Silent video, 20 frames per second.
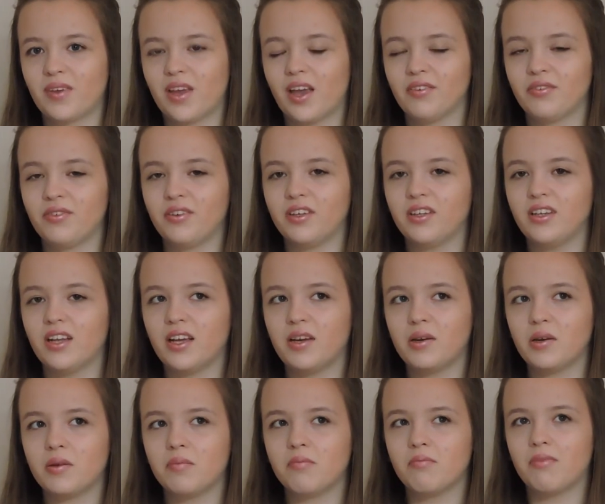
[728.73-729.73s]
I feel
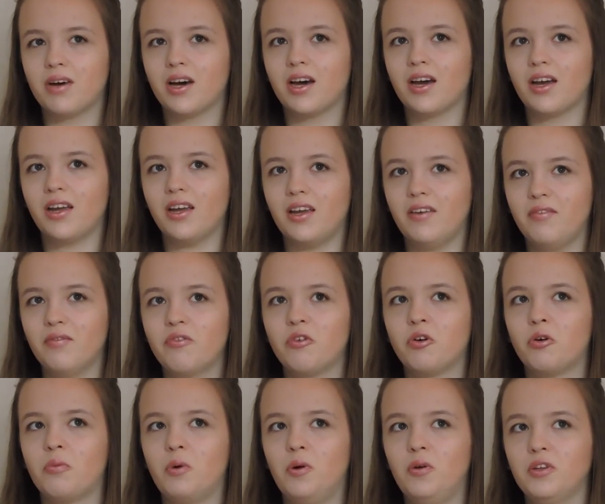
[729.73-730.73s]
like my
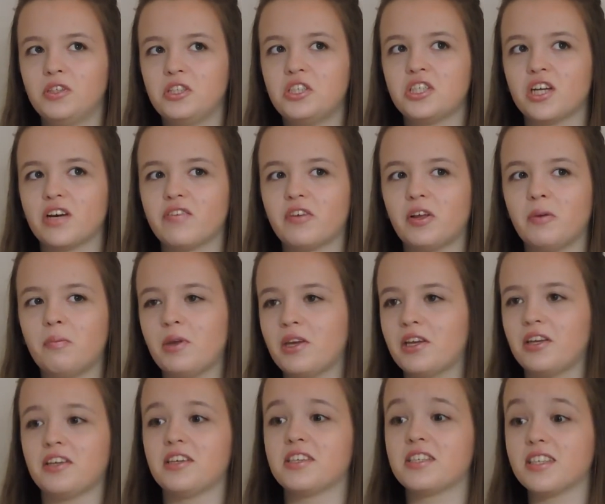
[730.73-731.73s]
informal is chabby
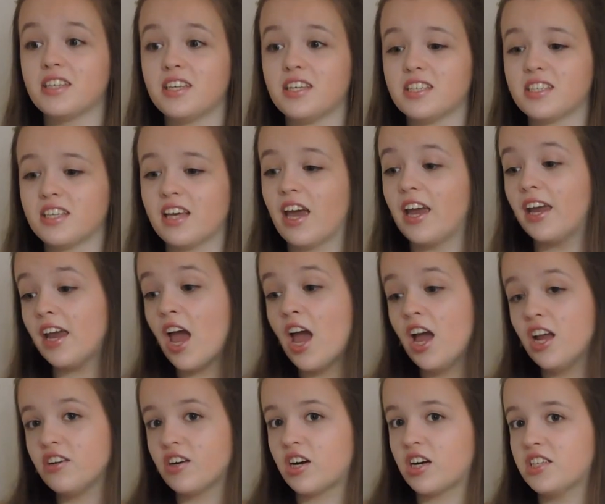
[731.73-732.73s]
because it's like
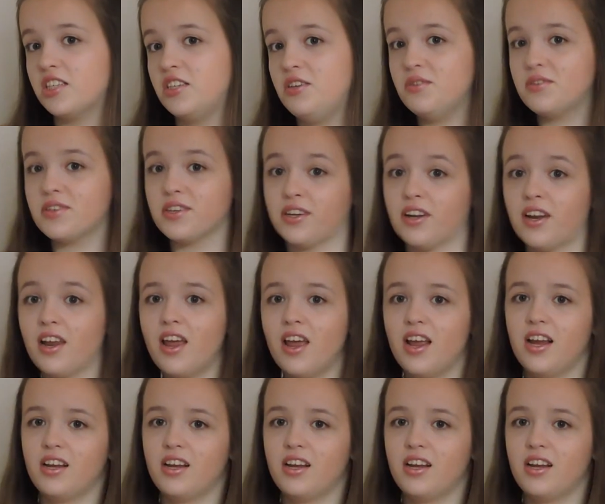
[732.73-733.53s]
tracksuits and